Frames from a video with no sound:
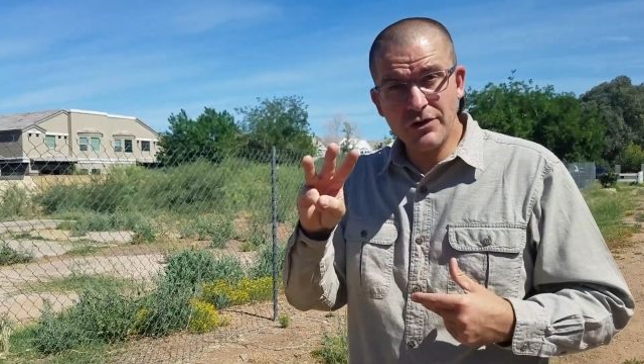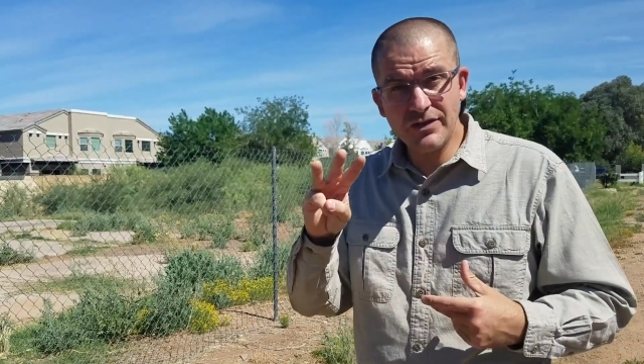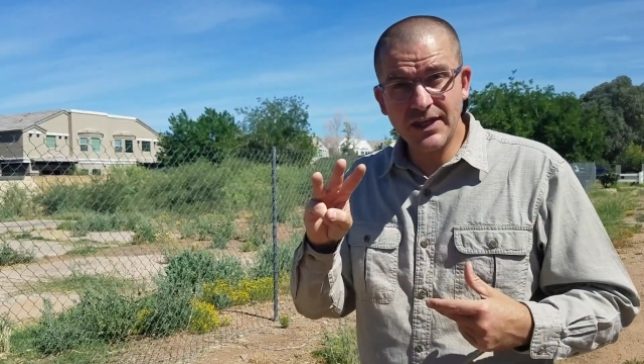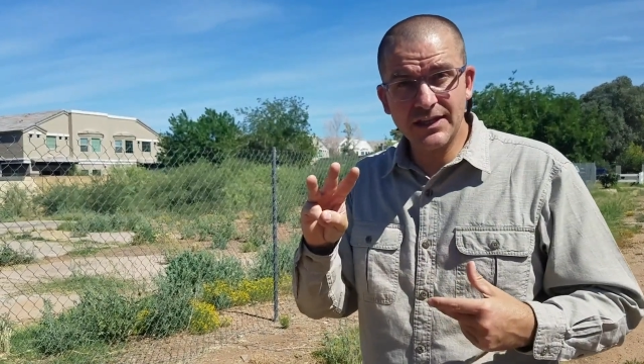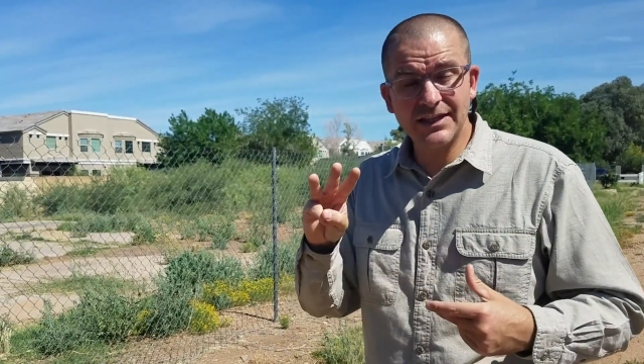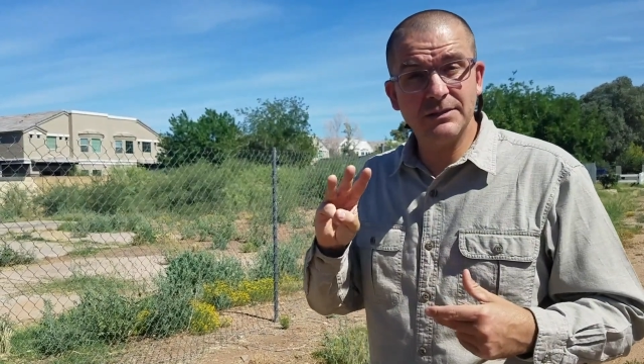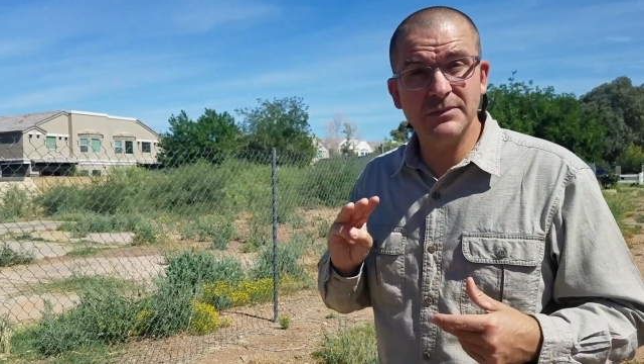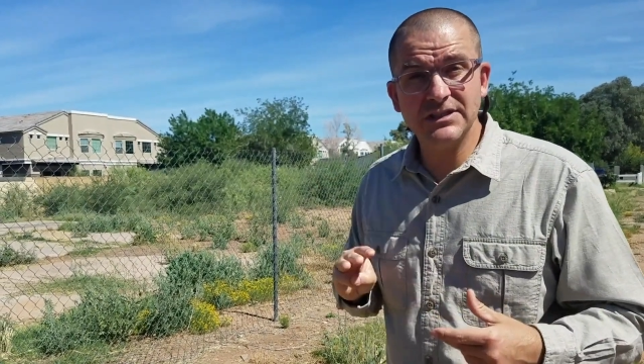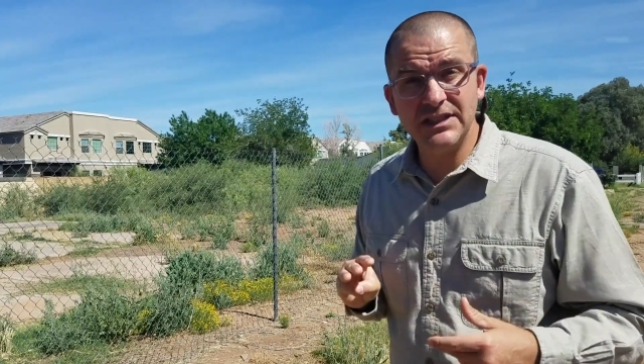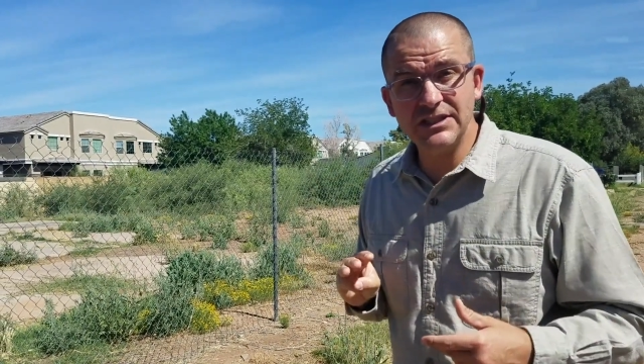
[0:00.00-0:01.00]
thing that the
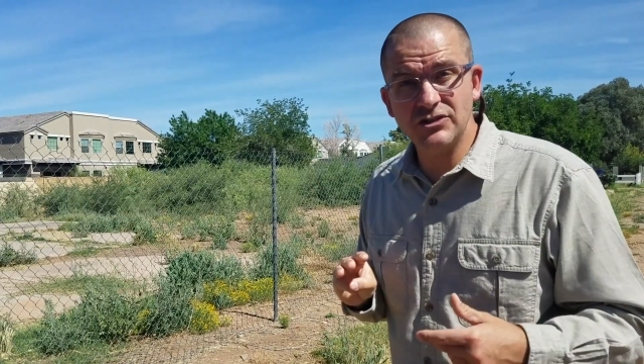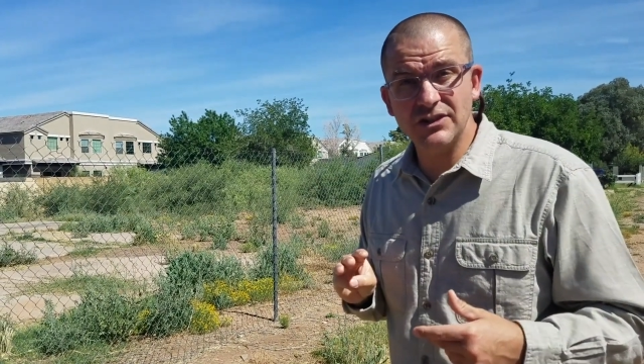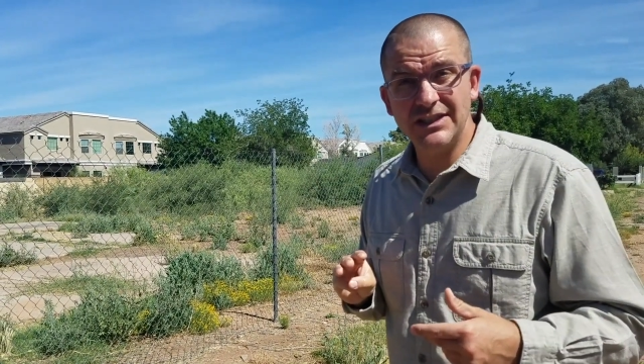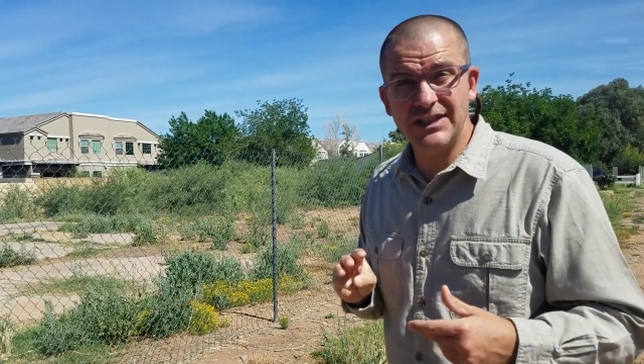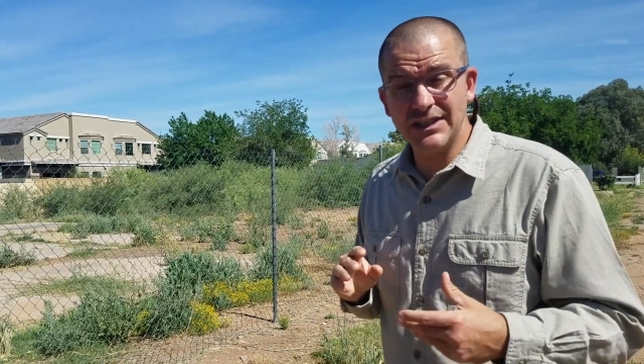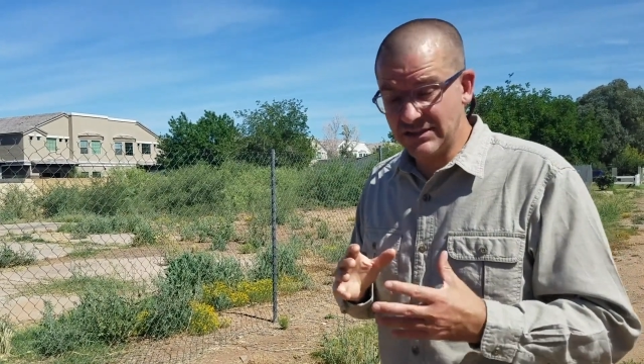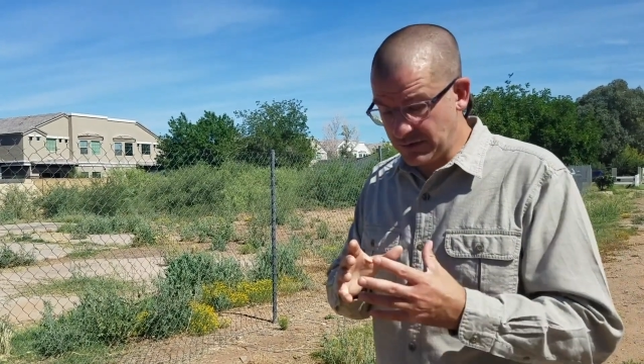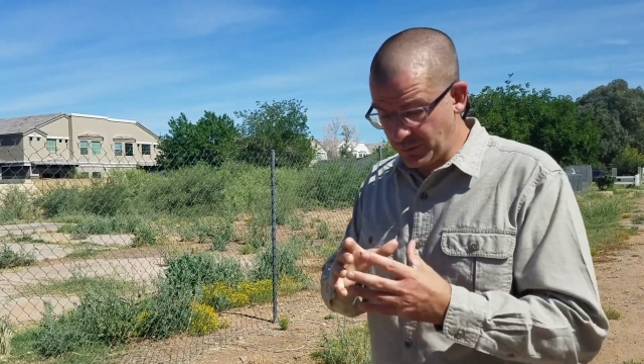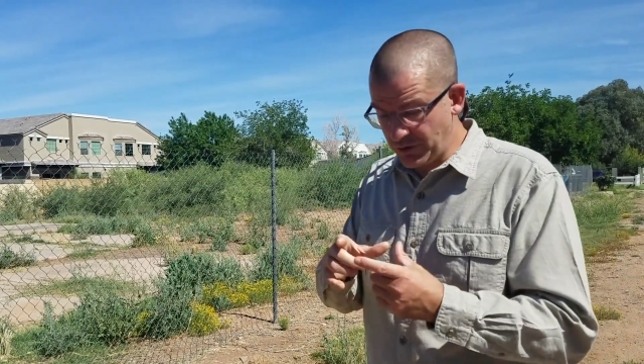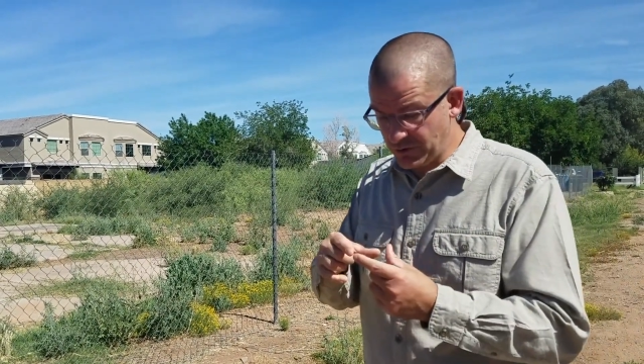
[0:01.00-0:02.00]
mesquite tree does is
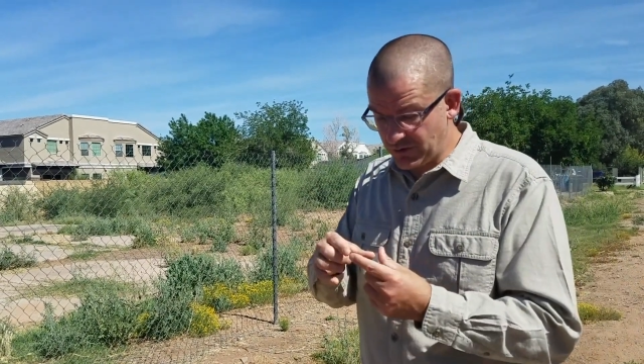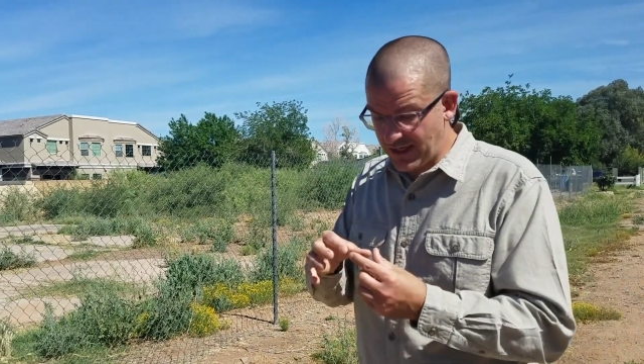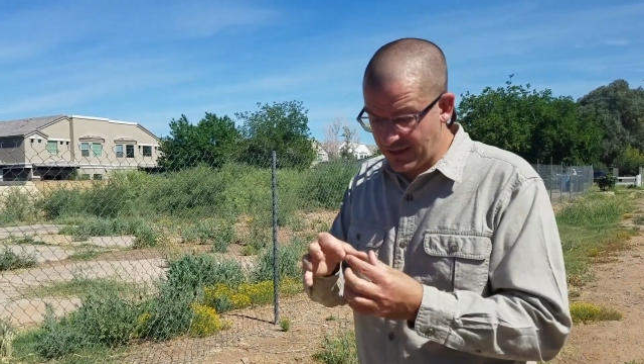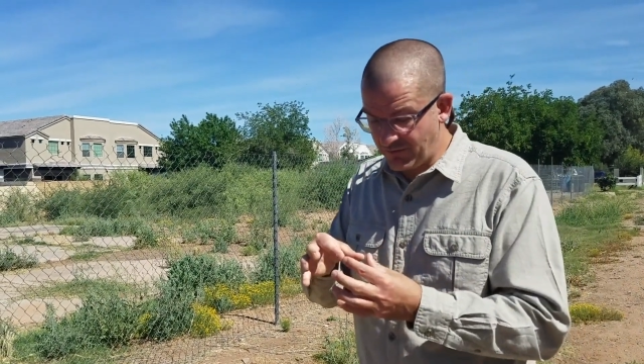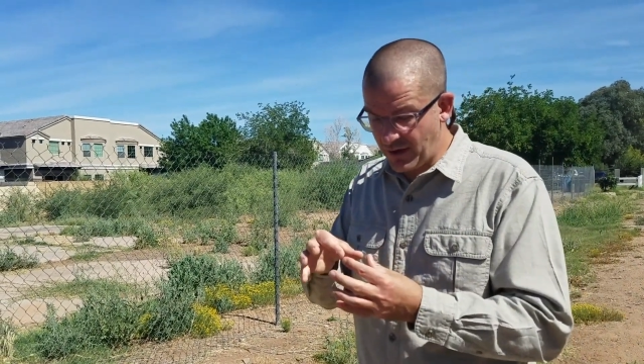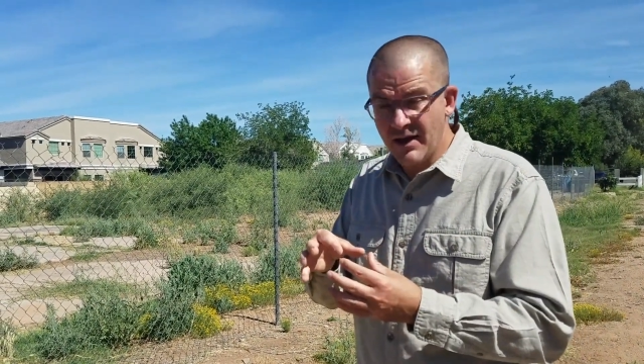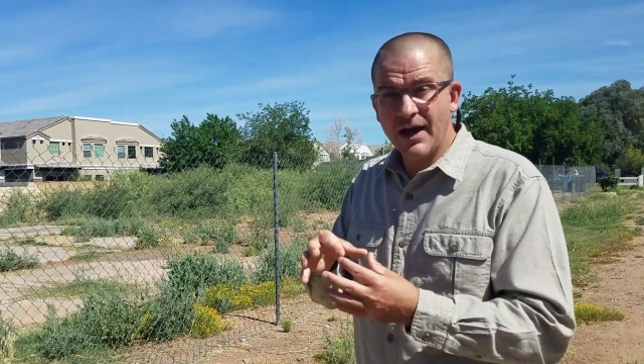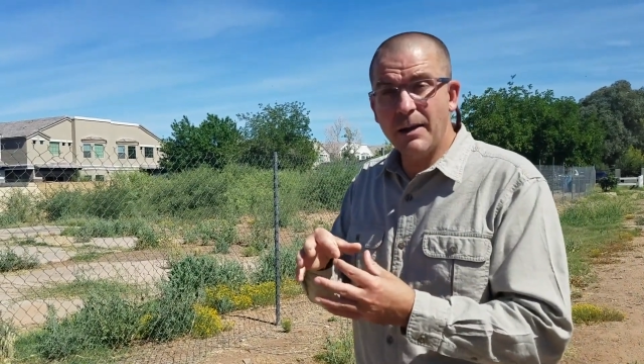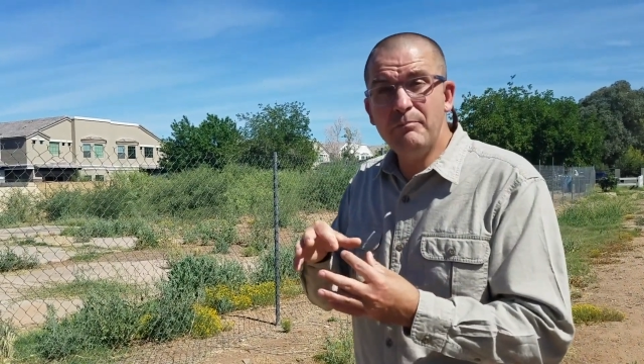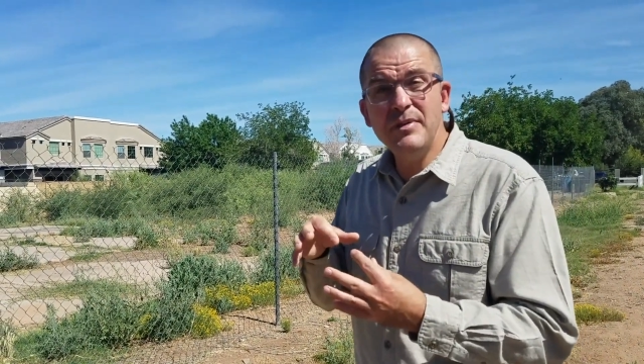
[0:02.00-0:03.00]
produce kind of a
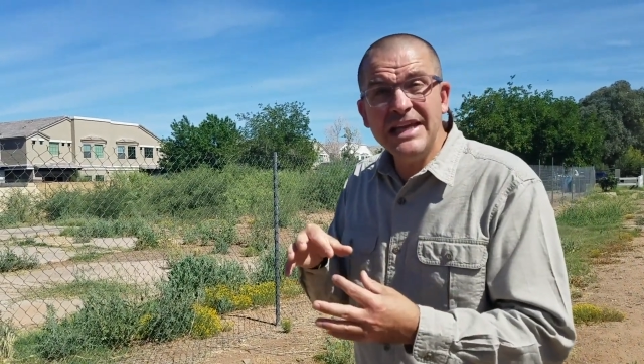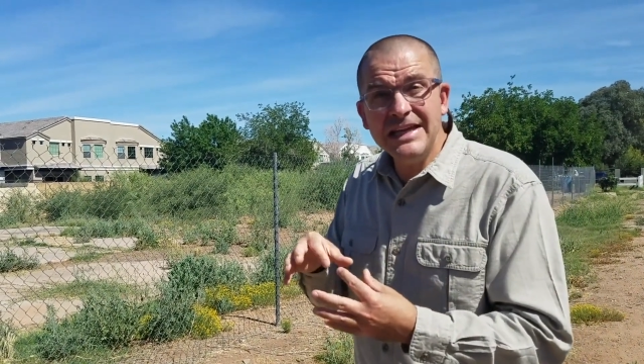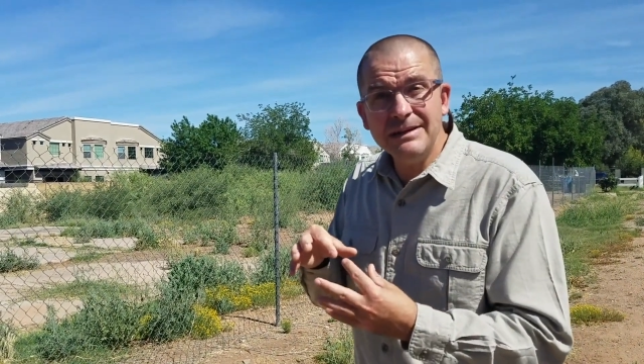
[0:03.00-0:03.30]
bean